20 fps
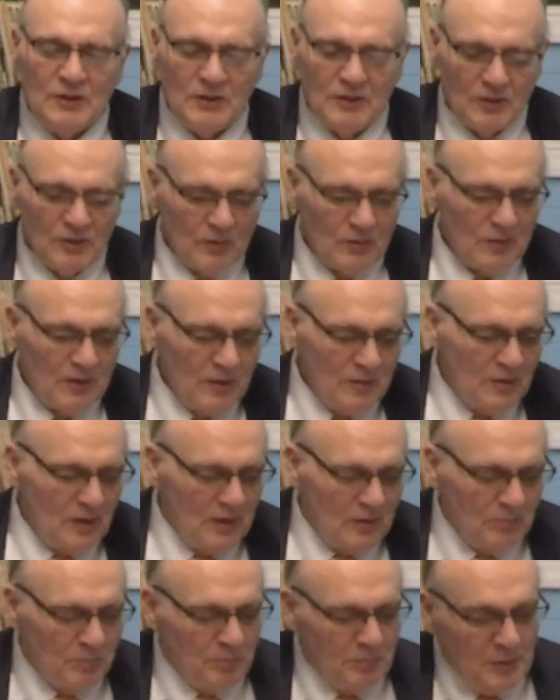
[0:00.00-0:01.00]

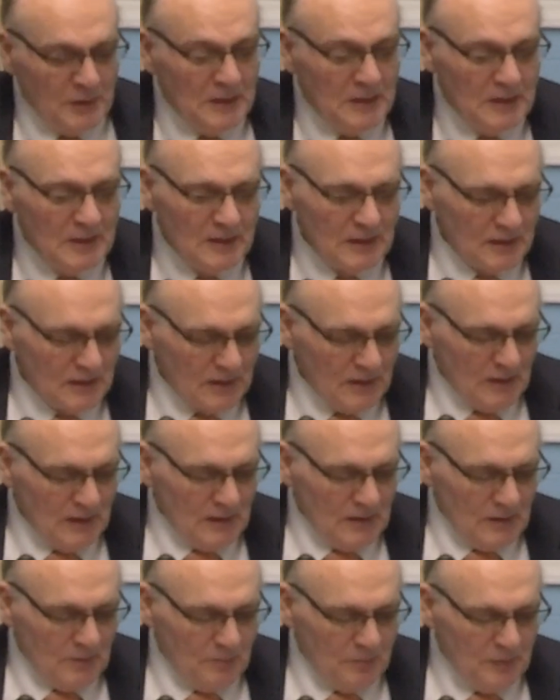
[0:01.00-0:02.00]
and
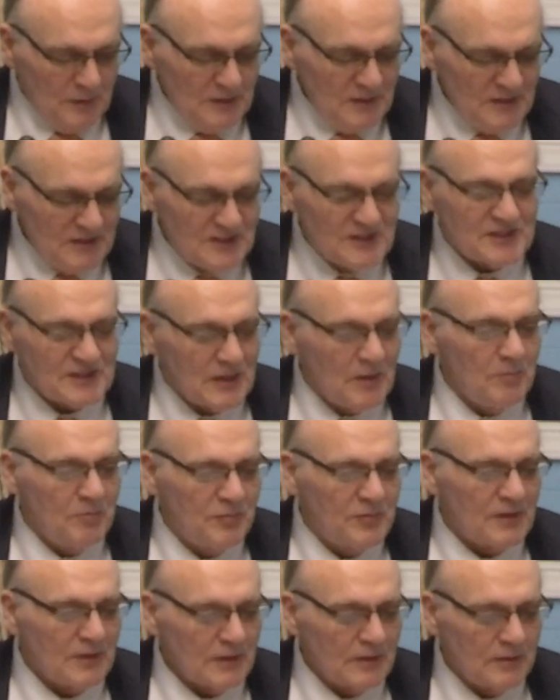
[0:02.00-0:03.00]
be
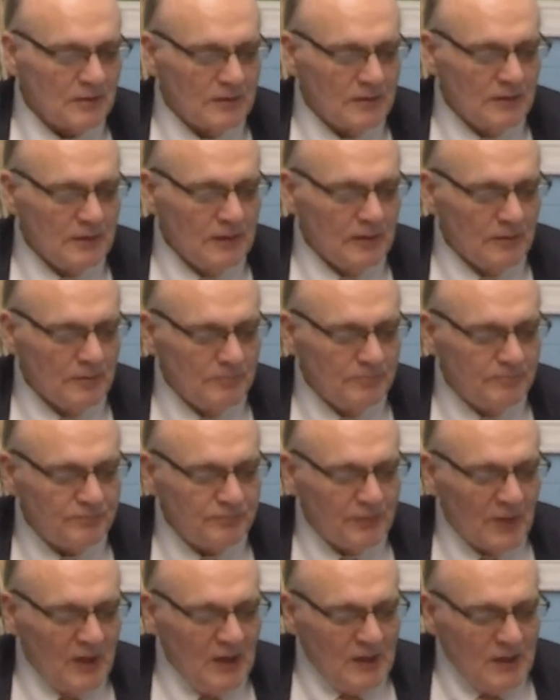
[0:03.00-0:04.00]
something,
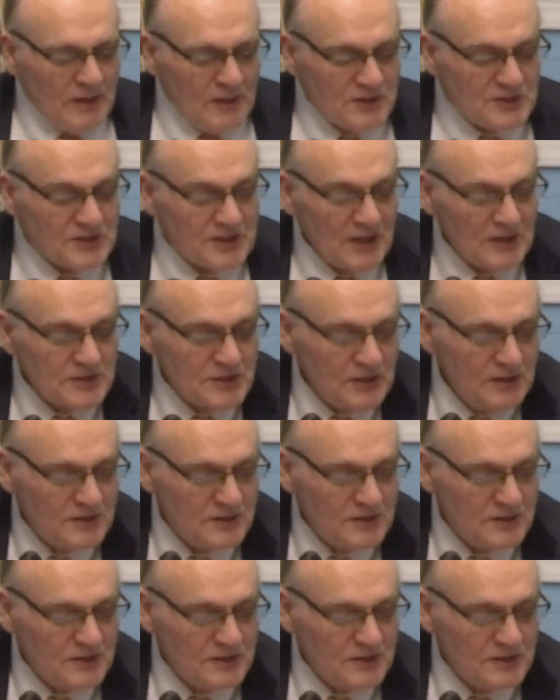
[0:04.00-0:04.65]
It says